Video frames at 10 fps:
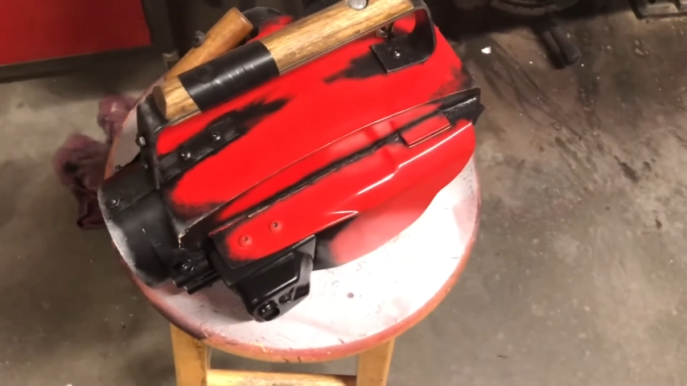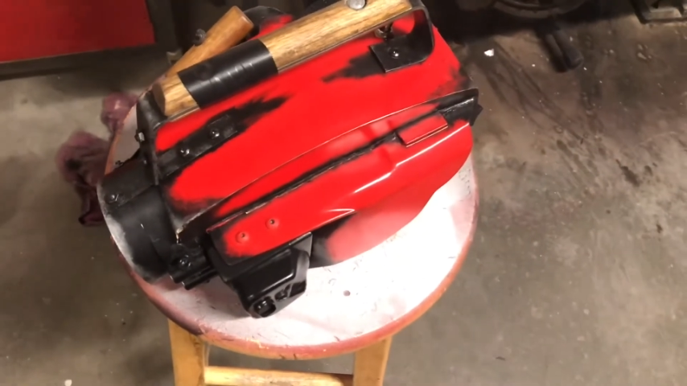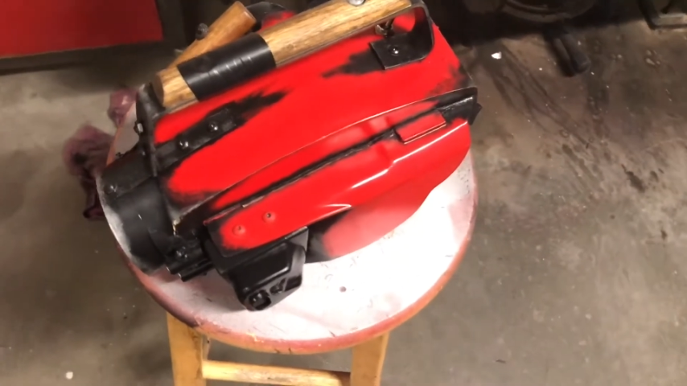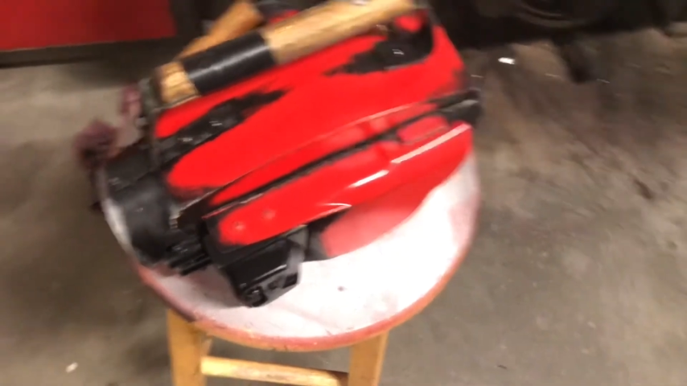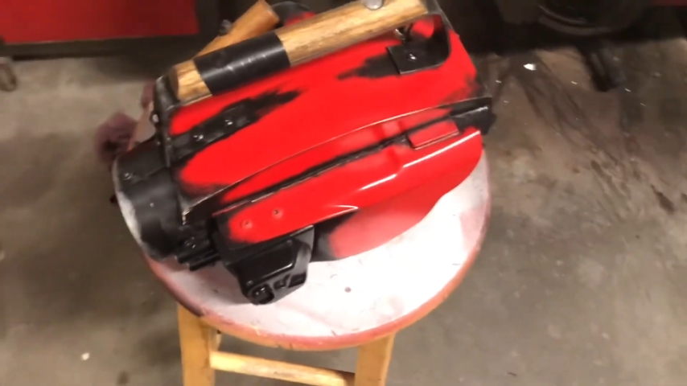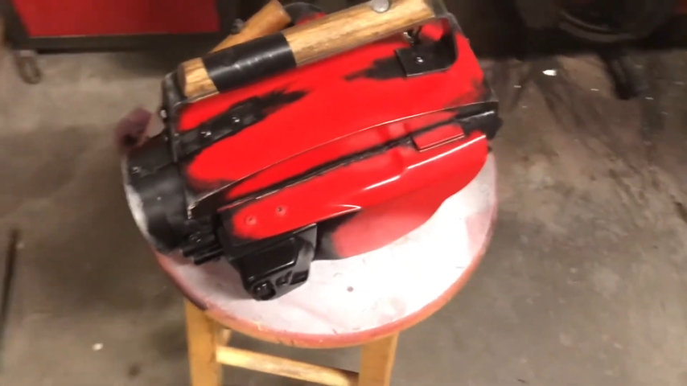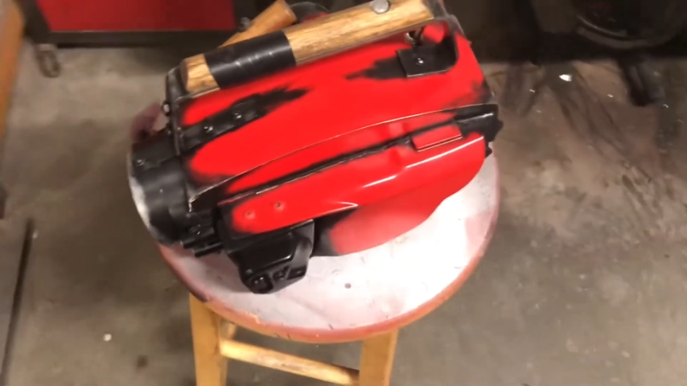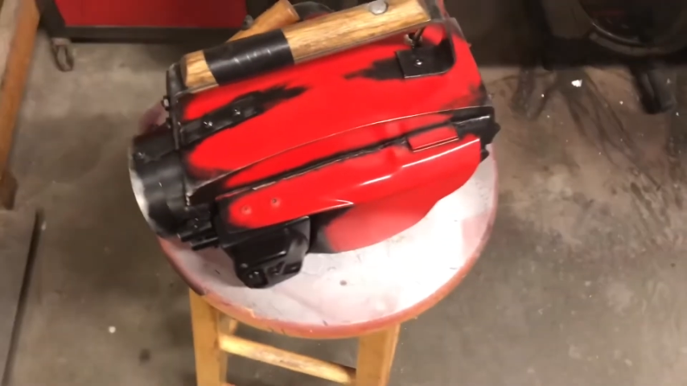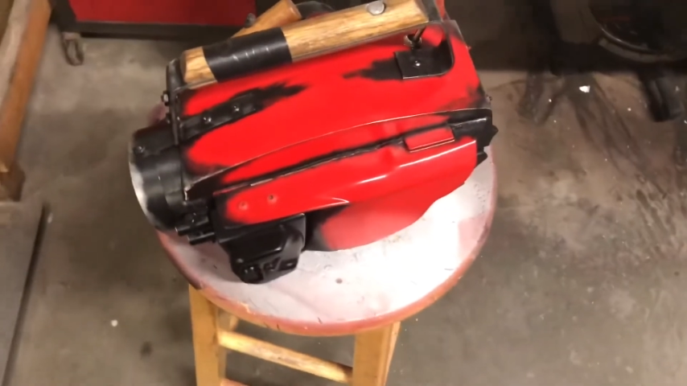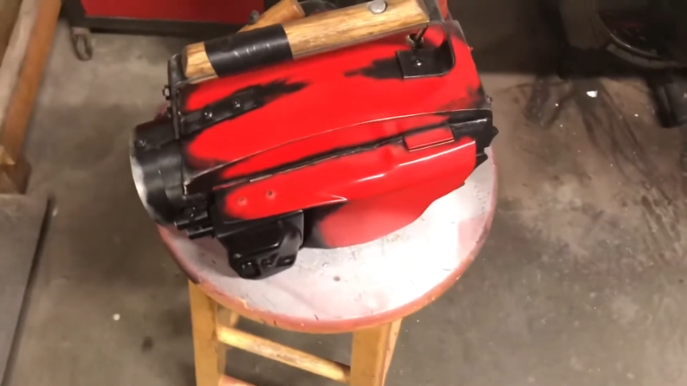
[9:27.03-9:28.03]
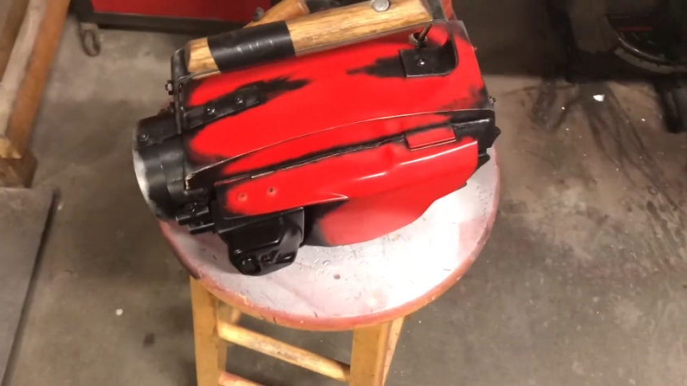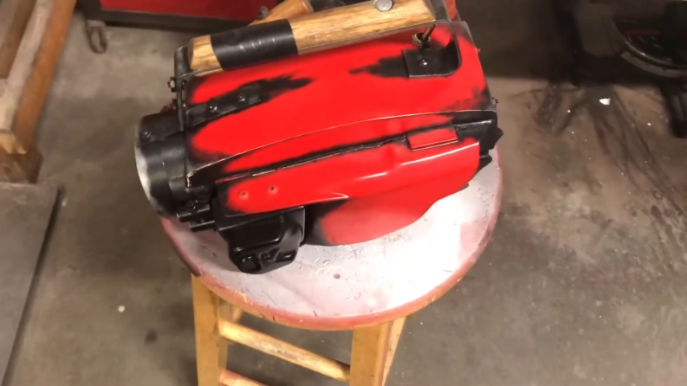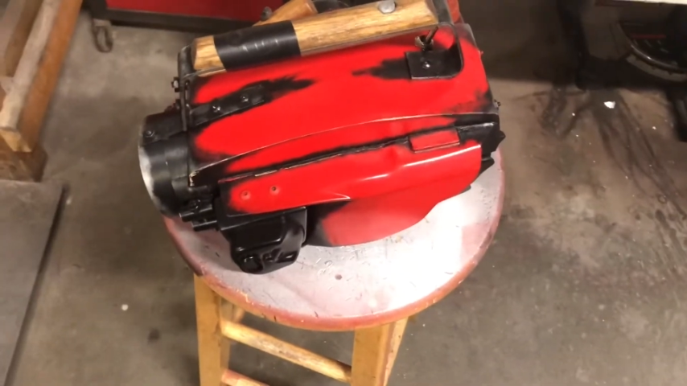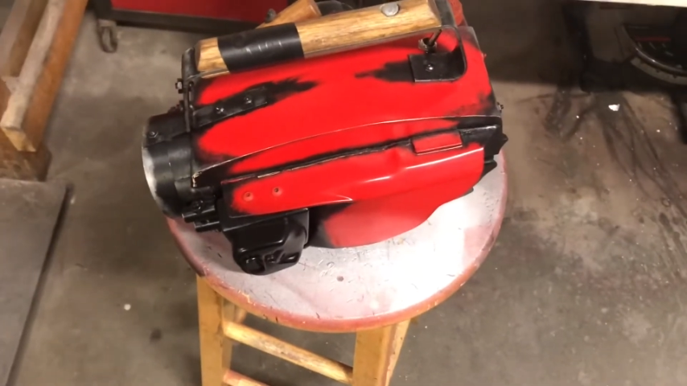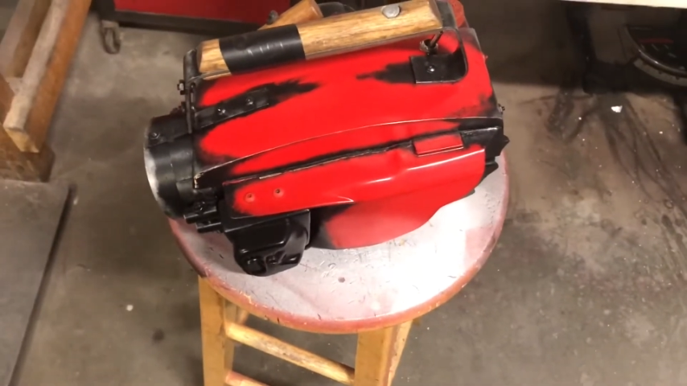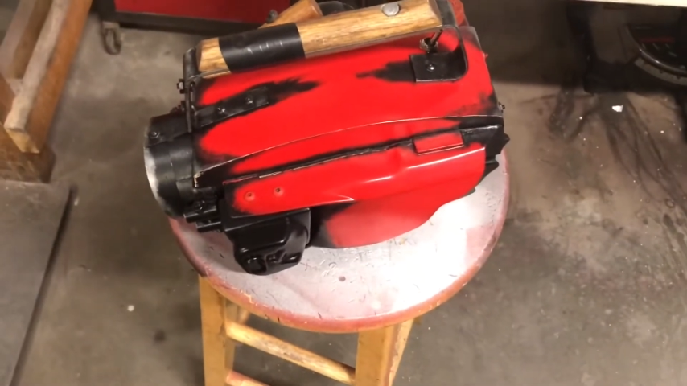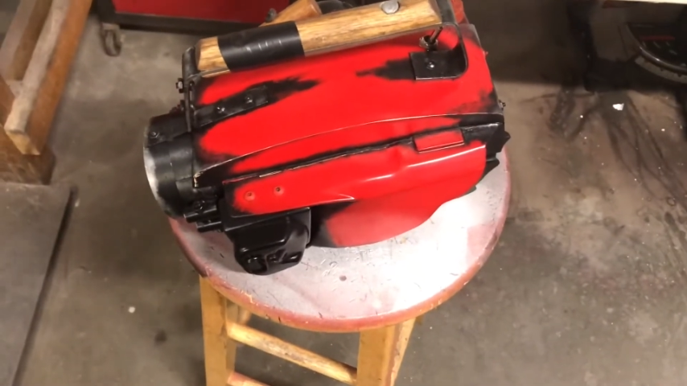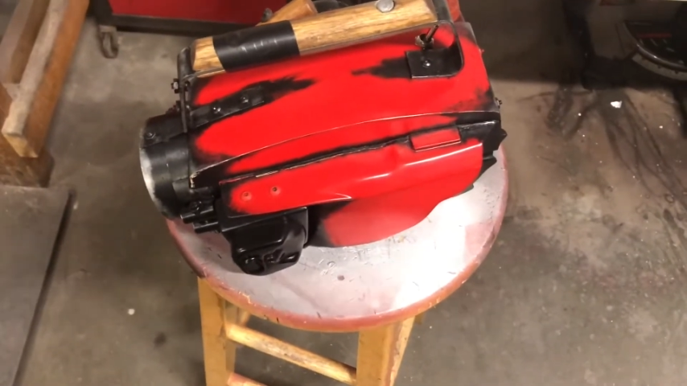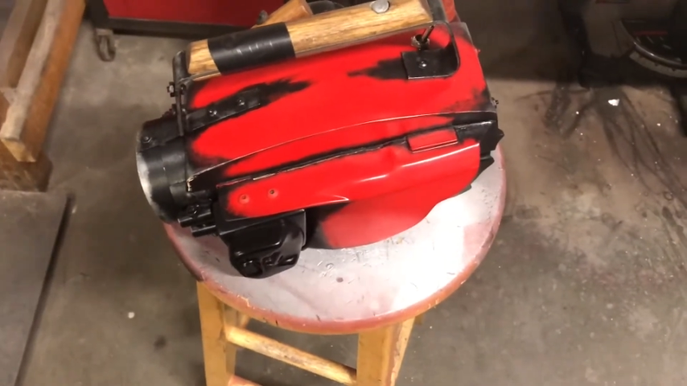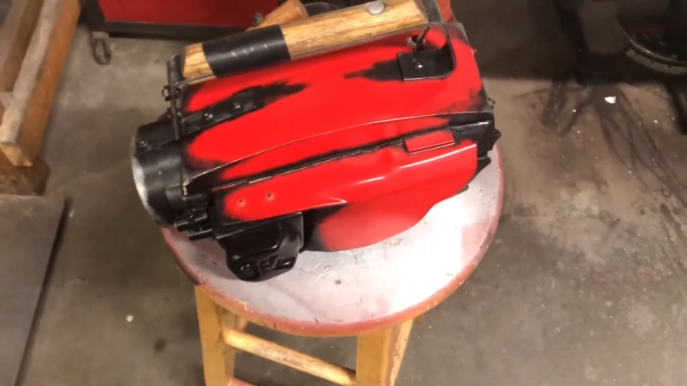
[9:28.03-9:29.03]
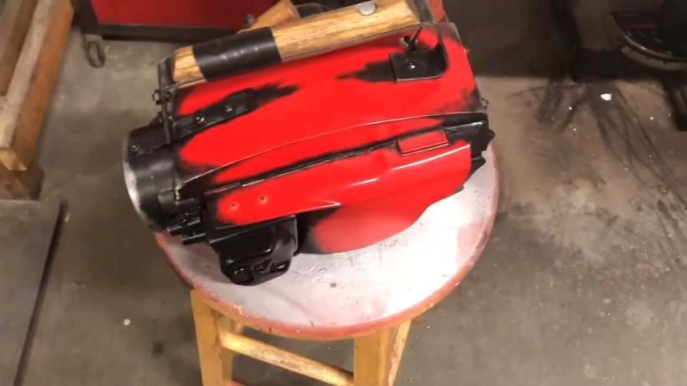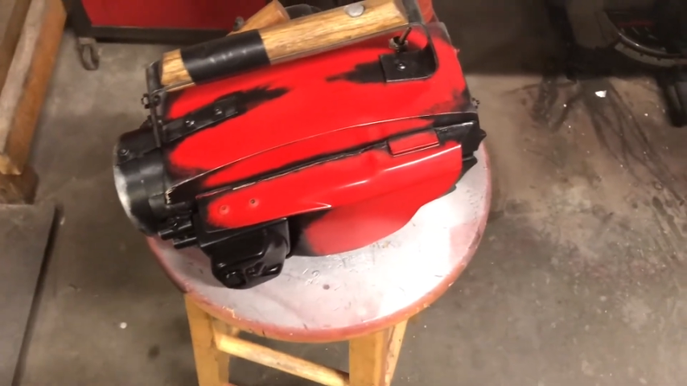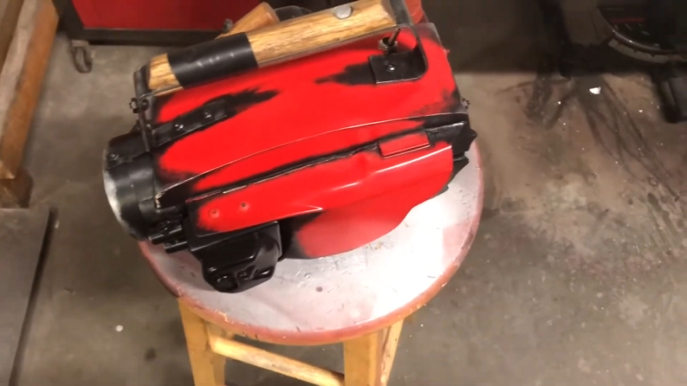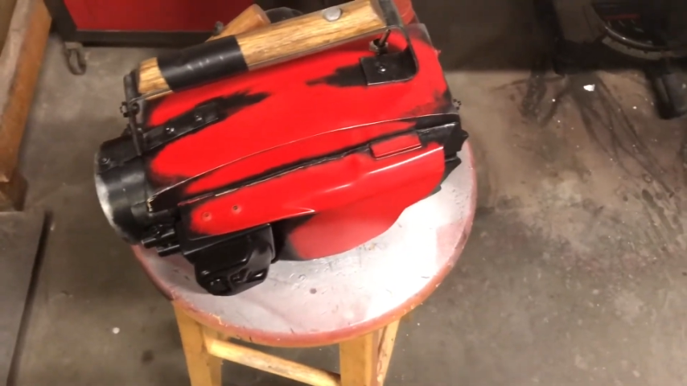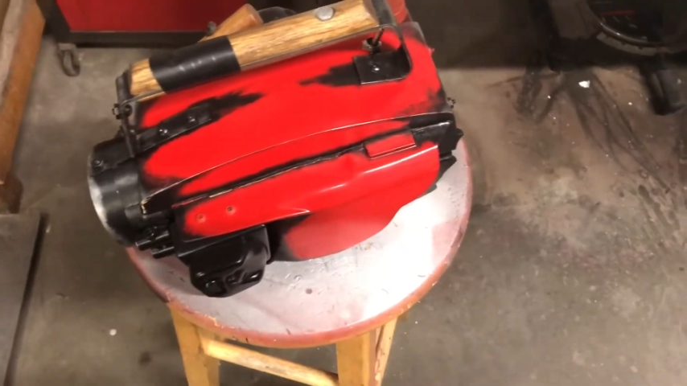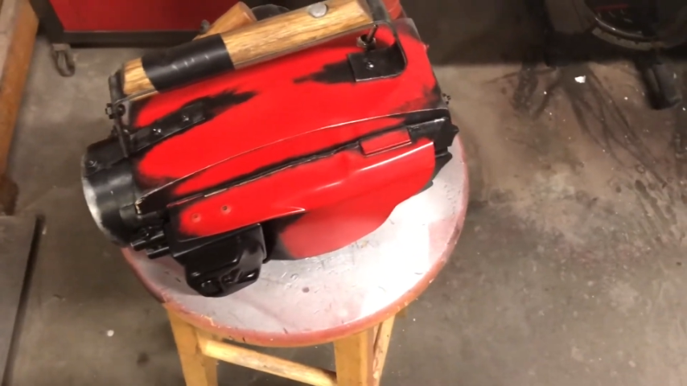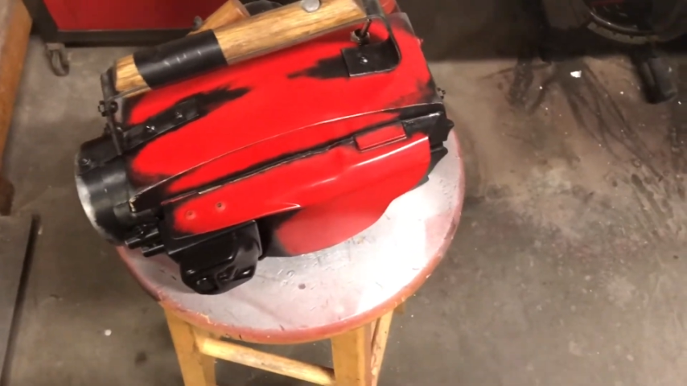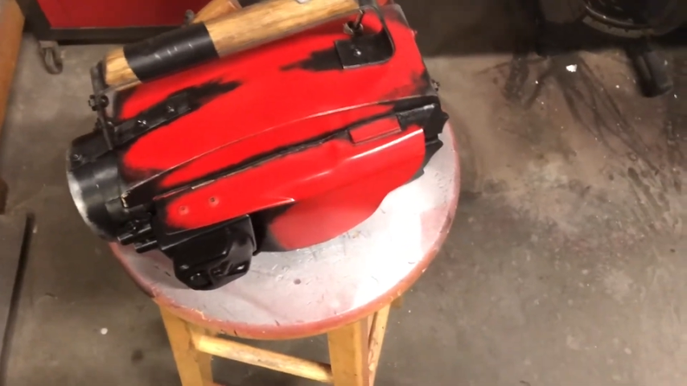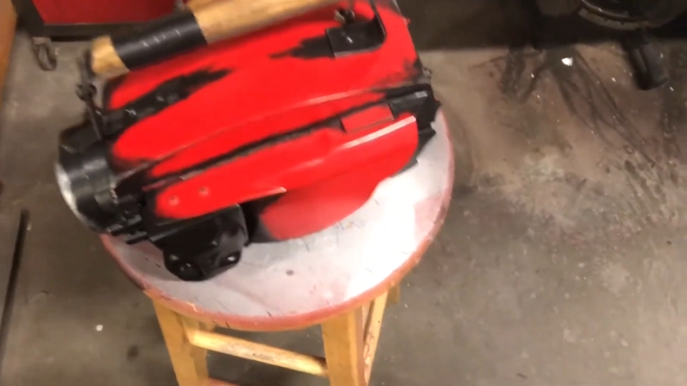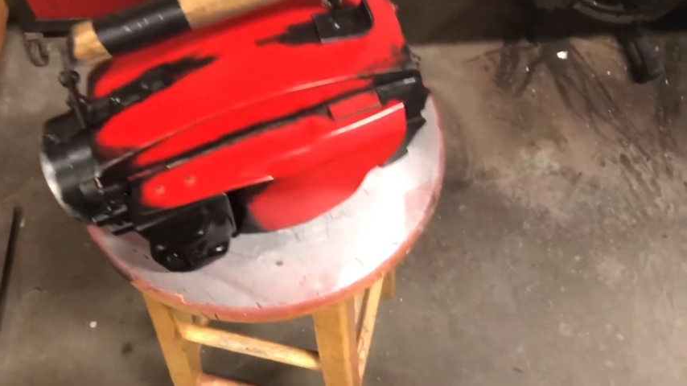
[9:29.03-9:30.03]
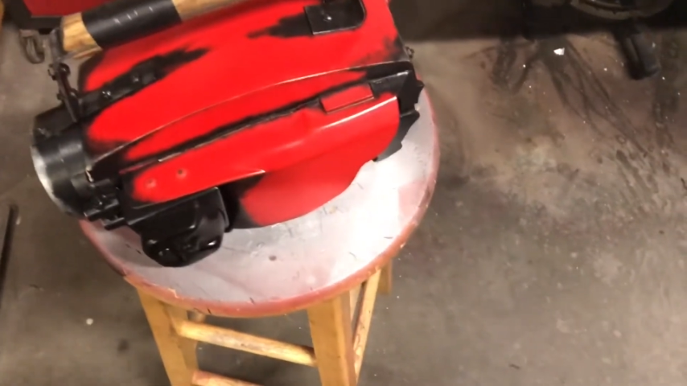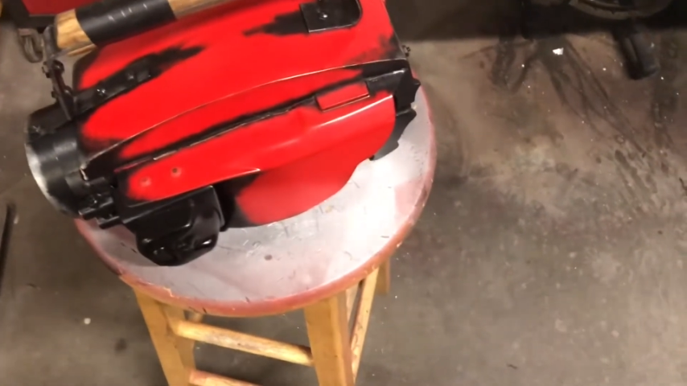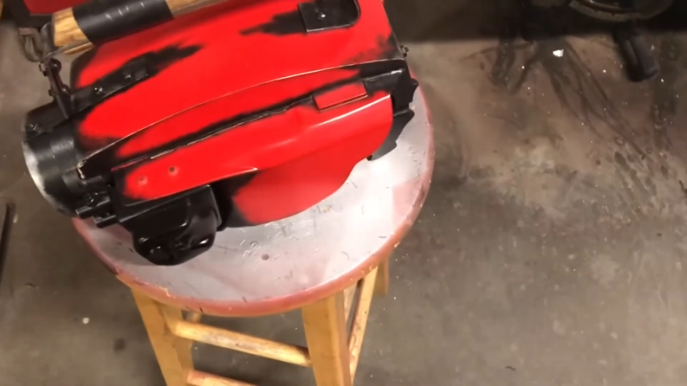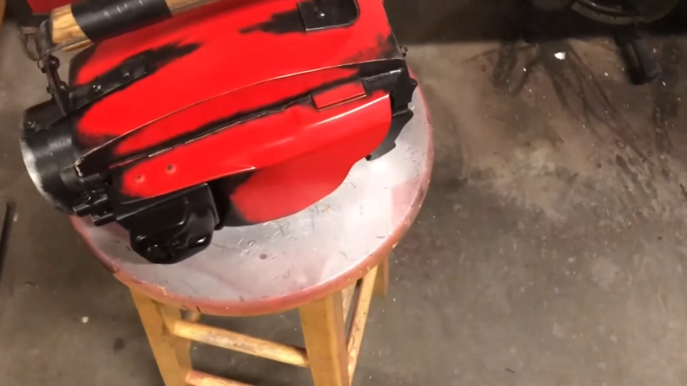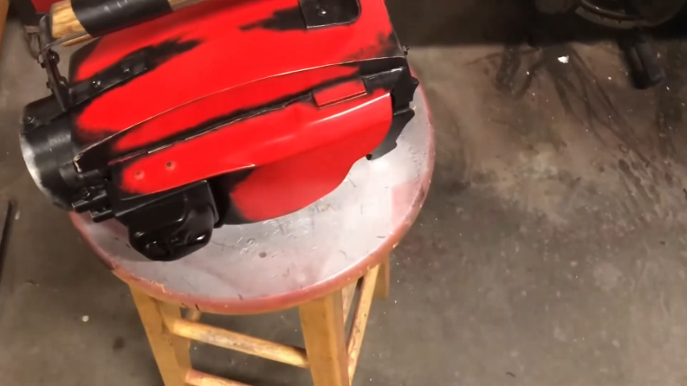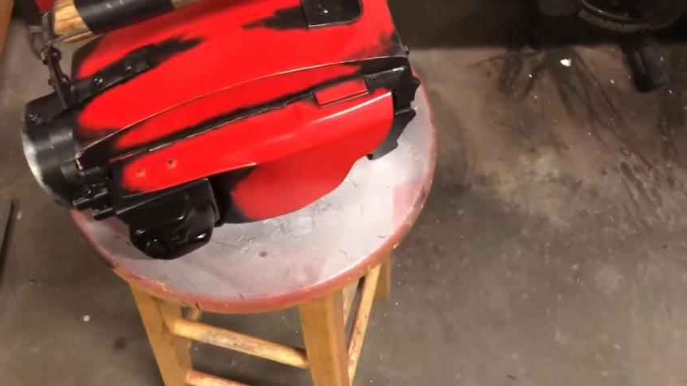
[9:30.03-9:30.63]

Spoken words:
(no speaker visible)